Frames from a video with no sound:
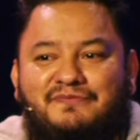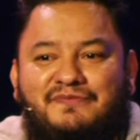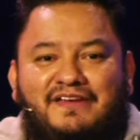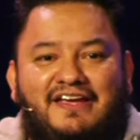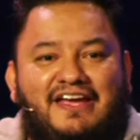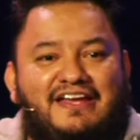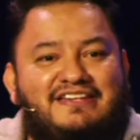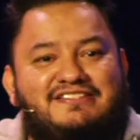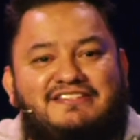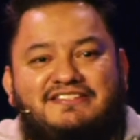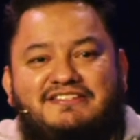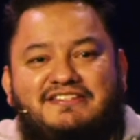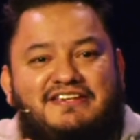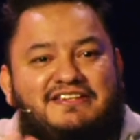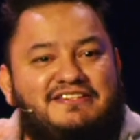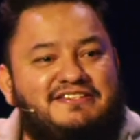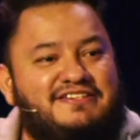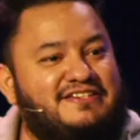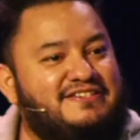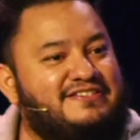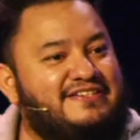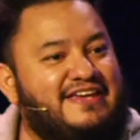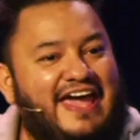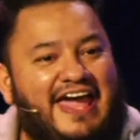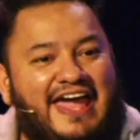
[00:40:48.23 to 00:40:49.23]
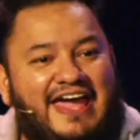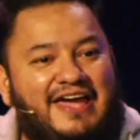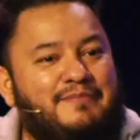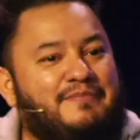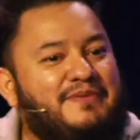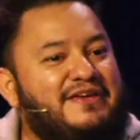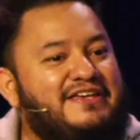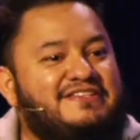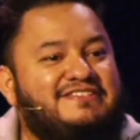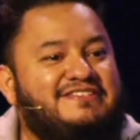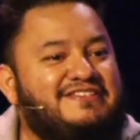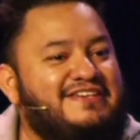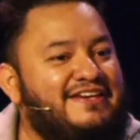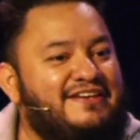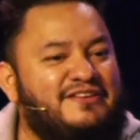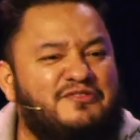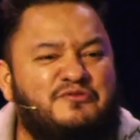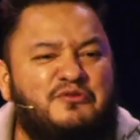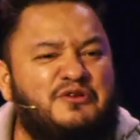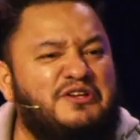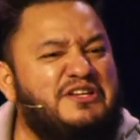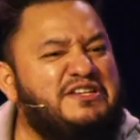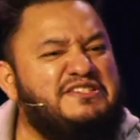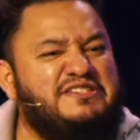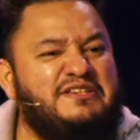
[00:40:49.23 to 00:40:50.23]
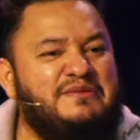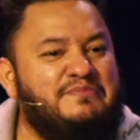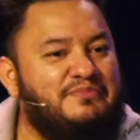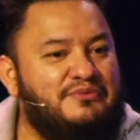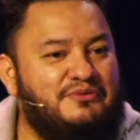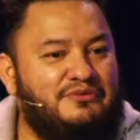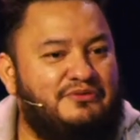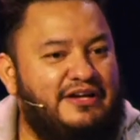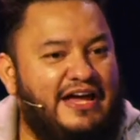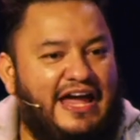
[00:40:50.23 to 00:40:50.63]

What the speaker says: it's as easy as ABC. Really simple.